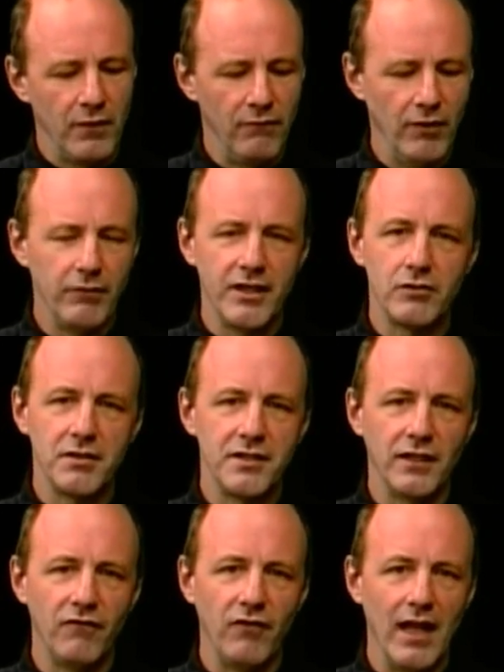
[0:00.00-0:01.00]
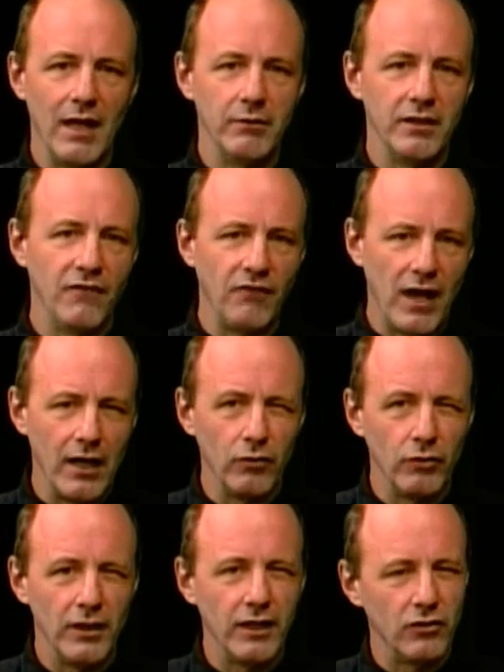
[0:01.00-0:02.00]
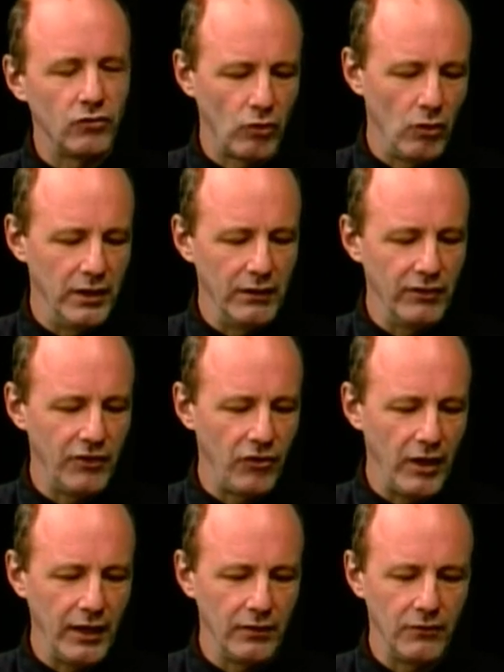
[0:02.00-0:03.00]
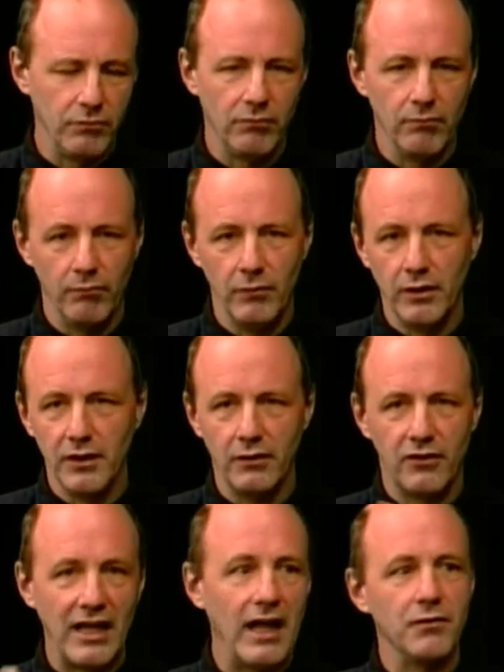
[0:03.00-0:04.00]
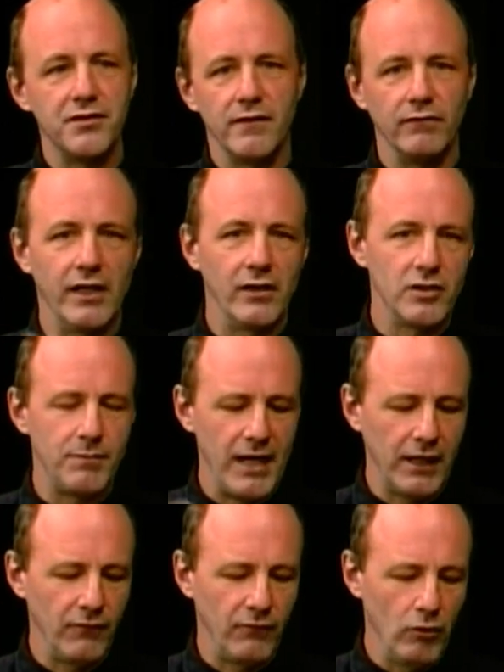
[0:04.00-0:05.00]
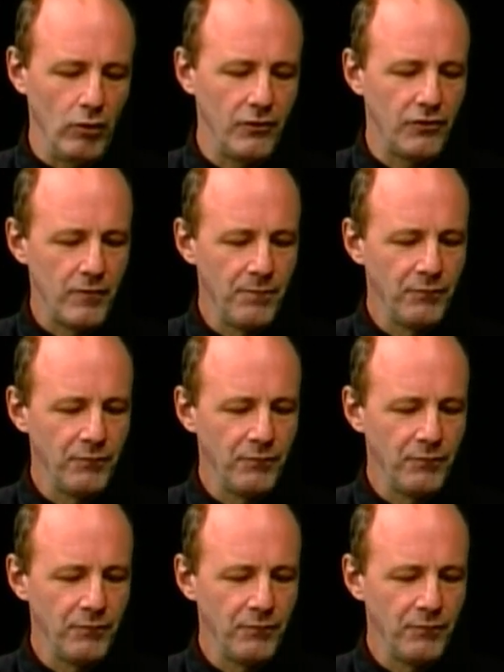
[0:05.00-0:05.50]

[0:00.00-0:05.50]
Very interesting family. The father really controlled everything. There's millions, thousands of letters back and forth.